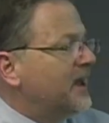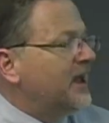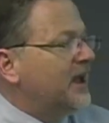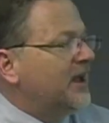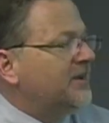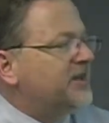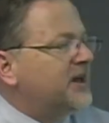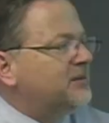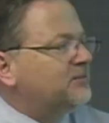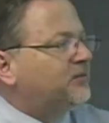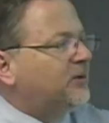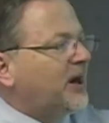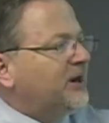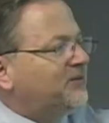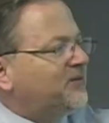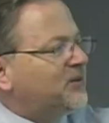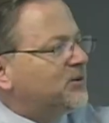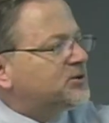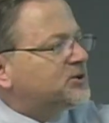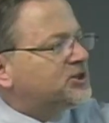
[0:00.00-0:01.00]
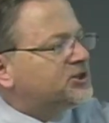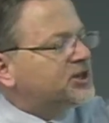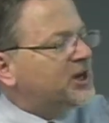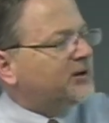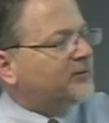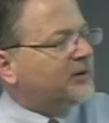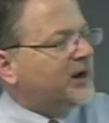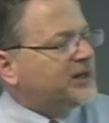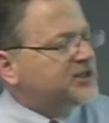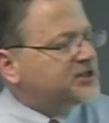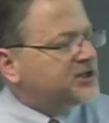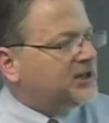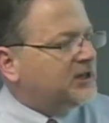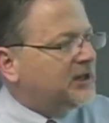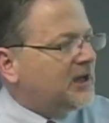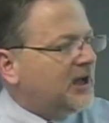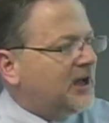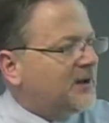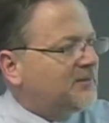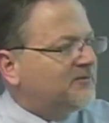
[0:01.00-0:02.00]
And then Bright Future Generation,
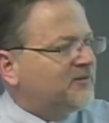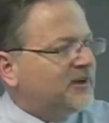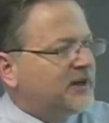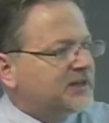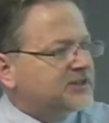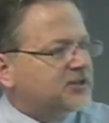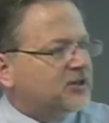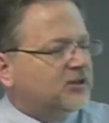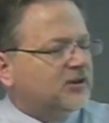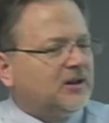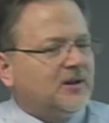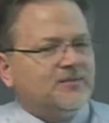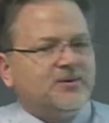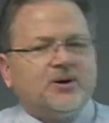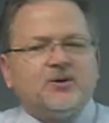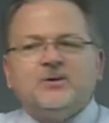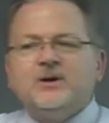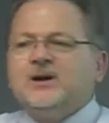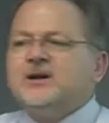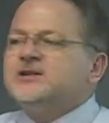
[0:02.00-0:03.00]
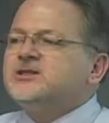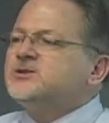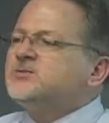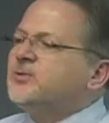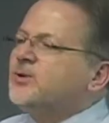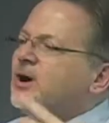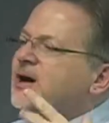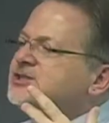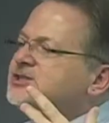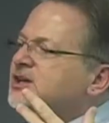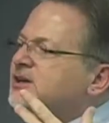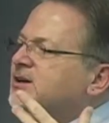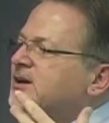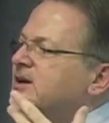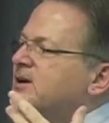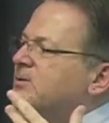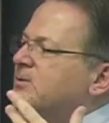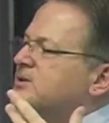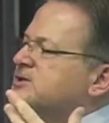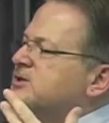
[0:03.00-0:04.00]
Vanessa Colombo's project
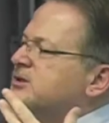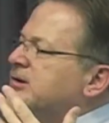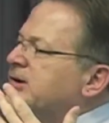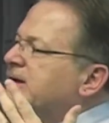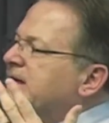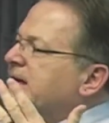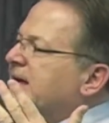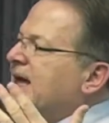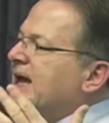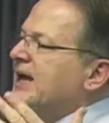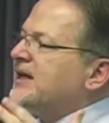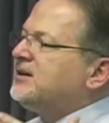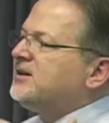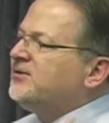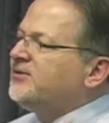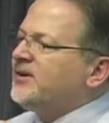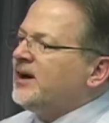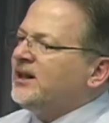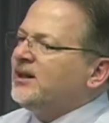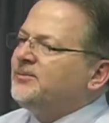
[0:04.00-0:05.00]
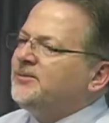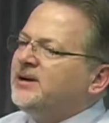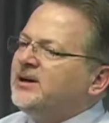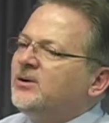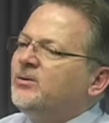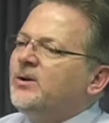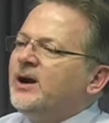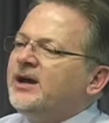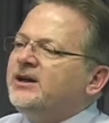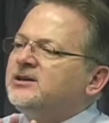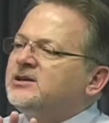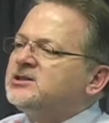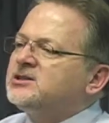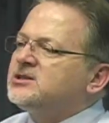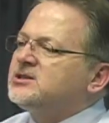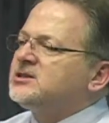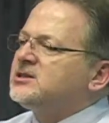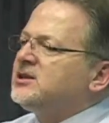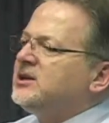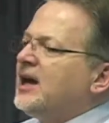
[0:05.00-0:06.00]
was looking at developing a way
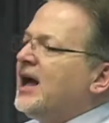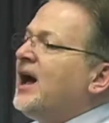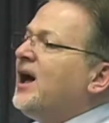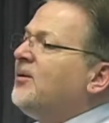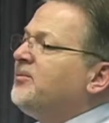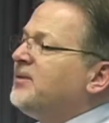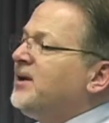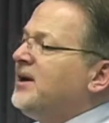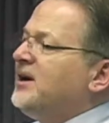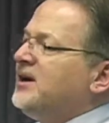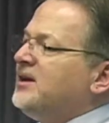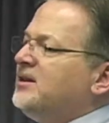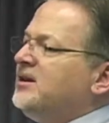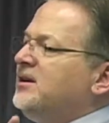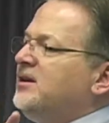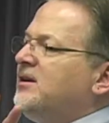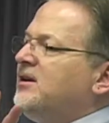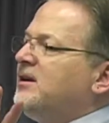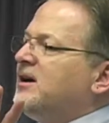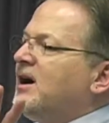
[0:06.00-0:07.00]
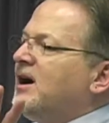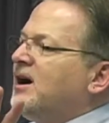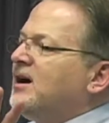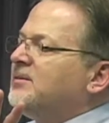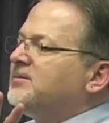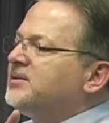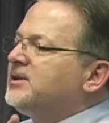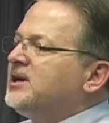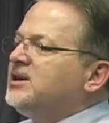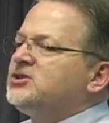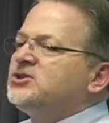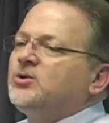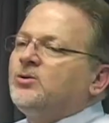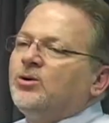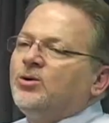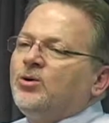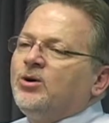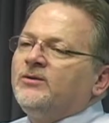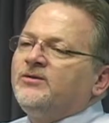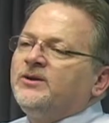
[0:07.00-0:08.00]
to help the kids who were
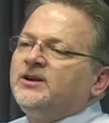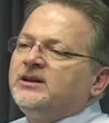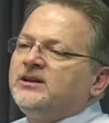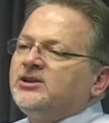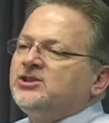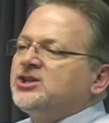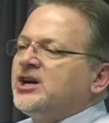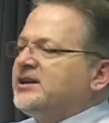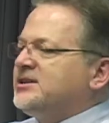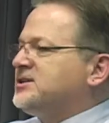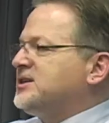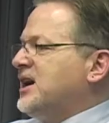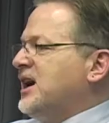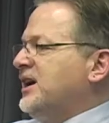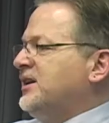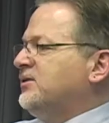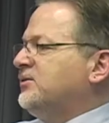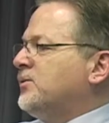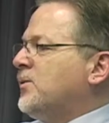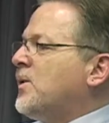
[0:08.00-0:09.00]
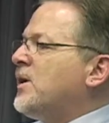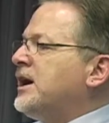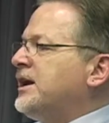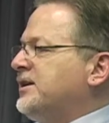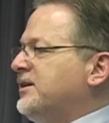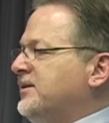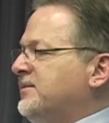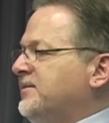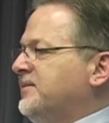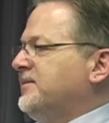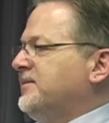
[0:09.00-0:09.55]
orphaned in the genocide in Rwanda.